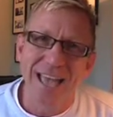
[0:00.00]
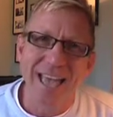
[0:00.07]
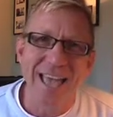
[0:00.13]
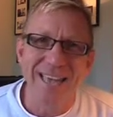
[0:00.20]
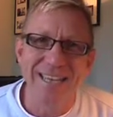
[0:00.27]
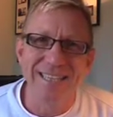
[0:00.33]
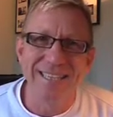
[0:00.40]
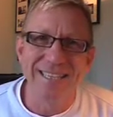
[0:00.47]

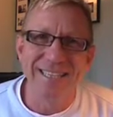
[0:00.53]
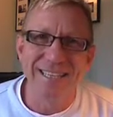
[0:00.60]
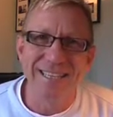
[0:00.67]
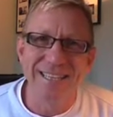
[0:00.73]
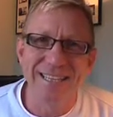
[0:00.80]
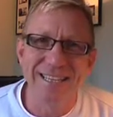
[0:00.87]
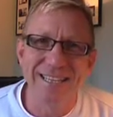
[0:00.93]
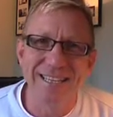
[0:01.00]
And
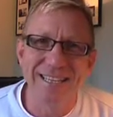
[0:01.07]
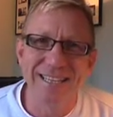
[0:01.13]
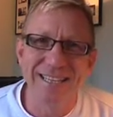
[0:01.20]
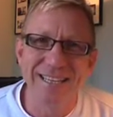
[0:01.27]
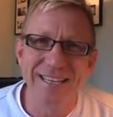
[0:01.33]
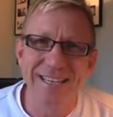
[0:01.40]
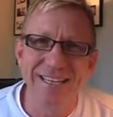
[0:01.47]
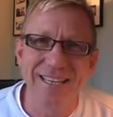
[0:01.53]

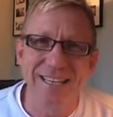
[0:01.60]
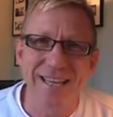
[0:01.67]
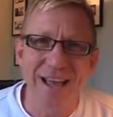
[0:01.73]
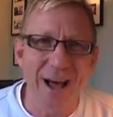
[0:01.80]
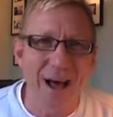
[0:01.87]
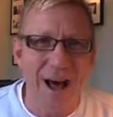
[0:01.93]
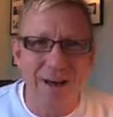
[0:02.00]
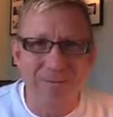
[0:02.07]

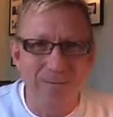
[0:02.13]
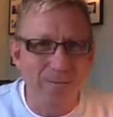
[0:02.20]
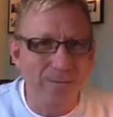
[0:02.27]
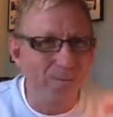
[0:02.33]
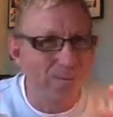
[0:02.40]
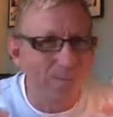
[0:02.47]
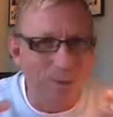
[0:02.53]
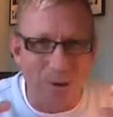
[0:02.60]
I've
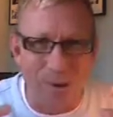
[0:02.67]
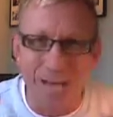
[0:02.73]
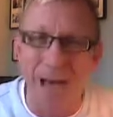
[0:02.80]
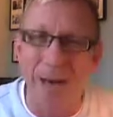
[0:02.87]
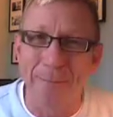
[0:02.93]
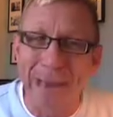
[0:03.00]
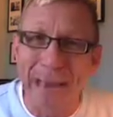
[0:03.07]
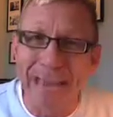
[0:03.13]
got to
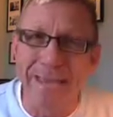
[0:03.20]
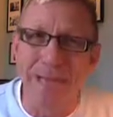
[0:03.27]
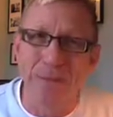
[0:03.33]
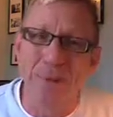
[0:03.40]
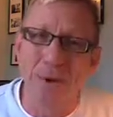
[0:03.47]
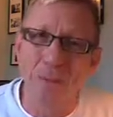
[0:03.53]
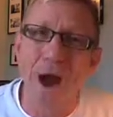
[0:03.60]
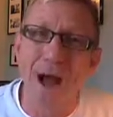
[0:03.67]
come back into
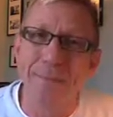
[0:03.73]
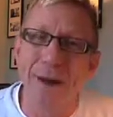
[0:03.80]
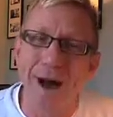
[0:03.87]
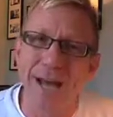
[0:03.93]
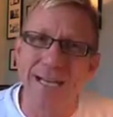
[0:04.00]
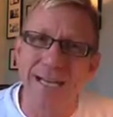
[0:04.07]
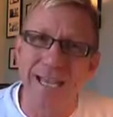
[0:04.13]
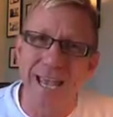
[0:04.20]
my right
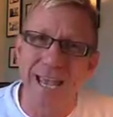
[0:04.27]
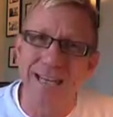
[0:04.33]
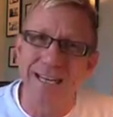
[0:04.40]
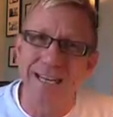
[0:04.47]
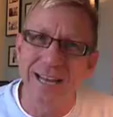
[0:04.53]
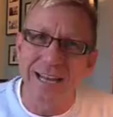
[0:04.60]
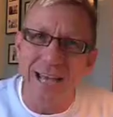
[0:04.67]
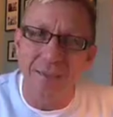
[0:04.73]
mind
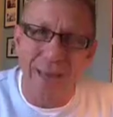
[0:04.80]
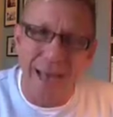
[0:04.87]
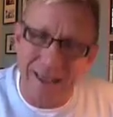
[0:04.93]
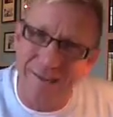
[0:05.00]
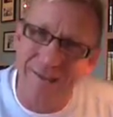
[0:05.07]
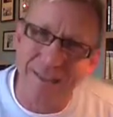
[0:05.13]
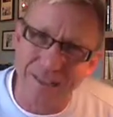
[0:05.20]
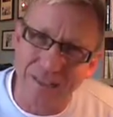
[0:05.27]
again and come
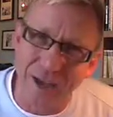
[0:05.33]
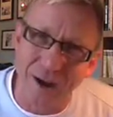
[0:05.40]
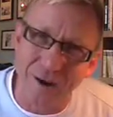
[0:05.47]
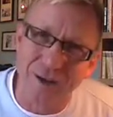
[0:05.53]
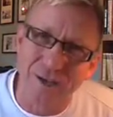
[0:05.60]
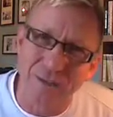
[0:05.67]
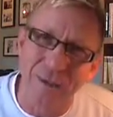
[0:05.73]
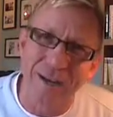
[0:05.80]
out of
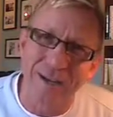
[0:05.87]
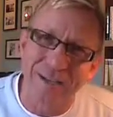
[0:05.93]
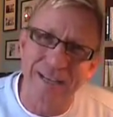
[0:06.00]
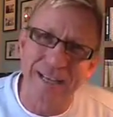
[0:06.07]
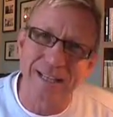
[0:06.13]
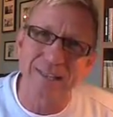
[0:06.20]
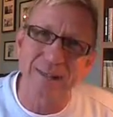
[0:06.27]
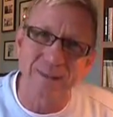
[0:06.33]
discouragement and
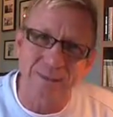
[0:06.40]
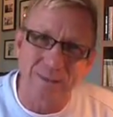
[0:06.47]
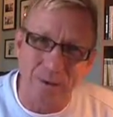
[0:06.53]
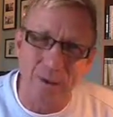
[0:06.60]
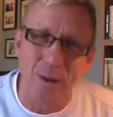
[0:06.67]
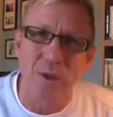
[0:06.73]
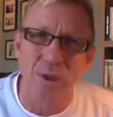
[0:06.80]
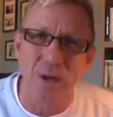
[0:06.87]
think the
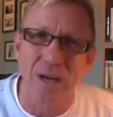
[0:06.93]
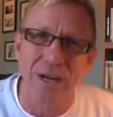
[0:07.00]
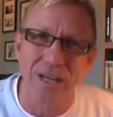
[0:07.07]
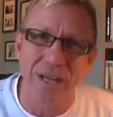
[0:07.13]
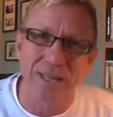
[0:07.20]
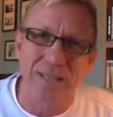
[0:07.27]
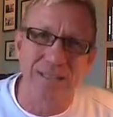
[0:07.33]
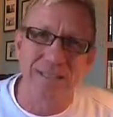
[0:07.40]
future
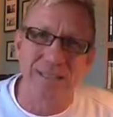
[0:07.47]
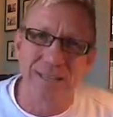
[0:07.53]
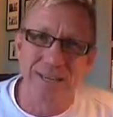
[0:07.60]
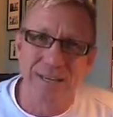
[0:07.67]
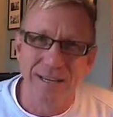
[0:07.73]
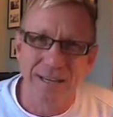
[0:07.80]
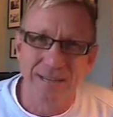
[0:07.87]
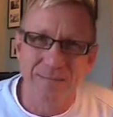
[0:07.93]
is
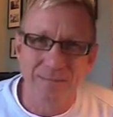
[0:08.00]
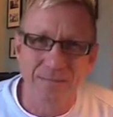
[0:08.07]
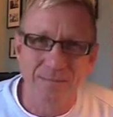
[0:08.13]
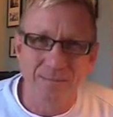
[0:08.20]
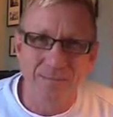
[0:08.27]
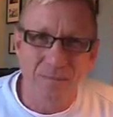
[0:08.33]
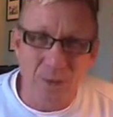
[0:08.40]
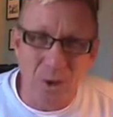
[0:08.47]

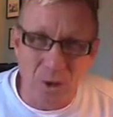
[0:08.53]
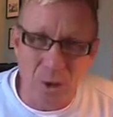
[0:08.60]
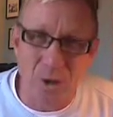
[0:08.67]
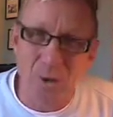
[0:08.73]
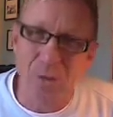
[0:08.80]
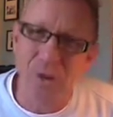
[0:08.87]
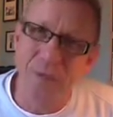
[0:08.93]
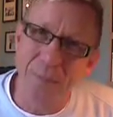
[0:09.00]
to
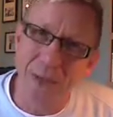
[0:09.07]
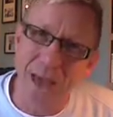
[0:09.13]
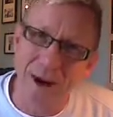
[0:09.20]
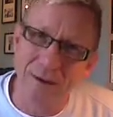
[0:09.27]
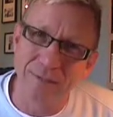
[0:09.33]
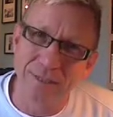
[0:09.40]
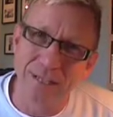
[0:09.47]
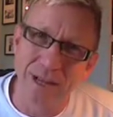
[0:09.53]
do with the
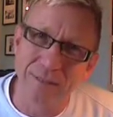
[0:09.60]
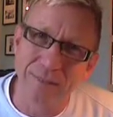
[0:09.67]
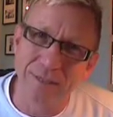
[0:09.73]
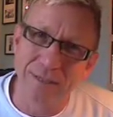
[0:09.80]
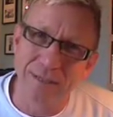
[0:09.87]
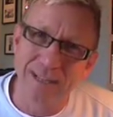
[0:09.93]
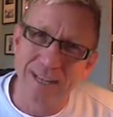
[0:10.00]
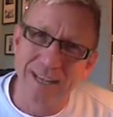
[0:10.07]
power of
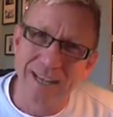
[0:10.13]
steps.